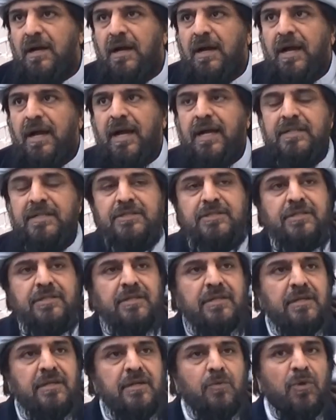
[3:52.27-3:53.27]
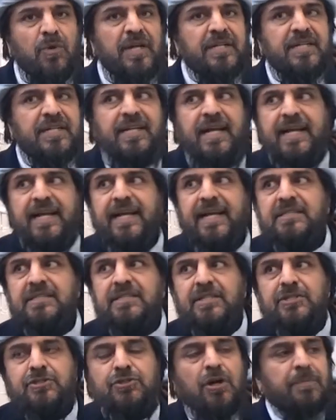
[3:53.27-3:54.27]
And where did I get
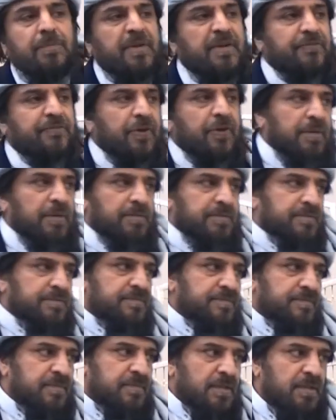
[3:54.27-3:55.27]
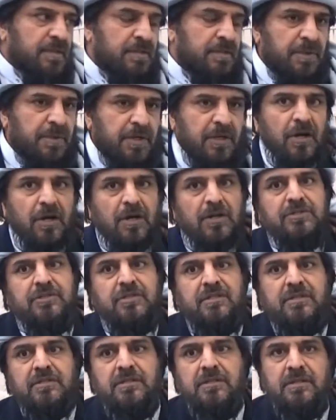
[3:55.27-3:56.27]
this topic from? Because
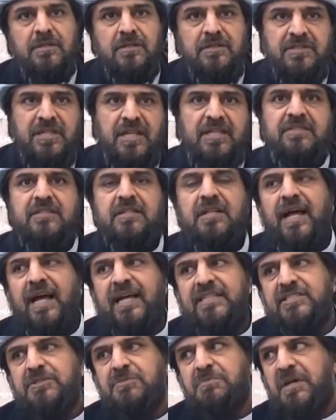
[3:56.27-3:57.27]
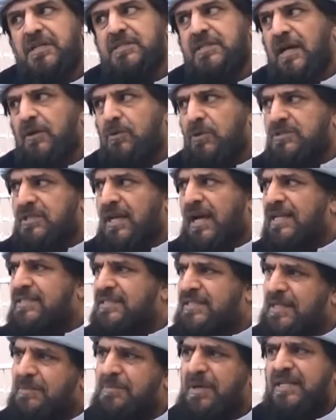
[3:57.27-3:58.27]
since last month I was
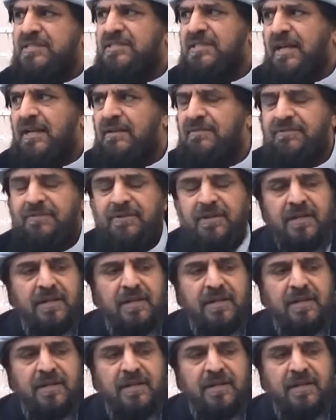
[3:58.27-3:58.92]
asking myself,